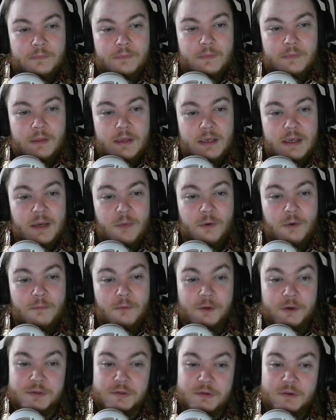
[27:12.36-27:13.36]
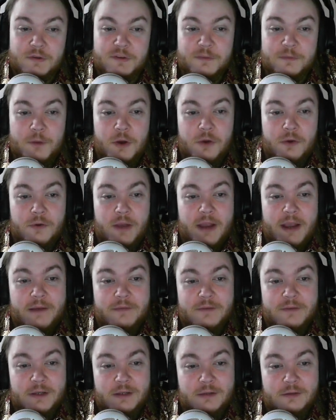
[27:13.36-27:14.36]
He at one point took a small
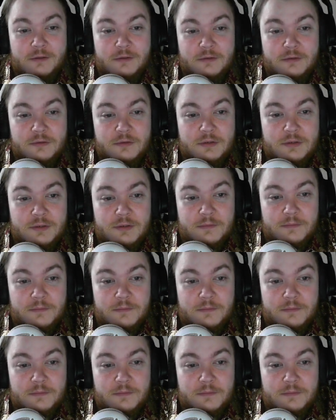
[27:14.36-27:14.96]
craft and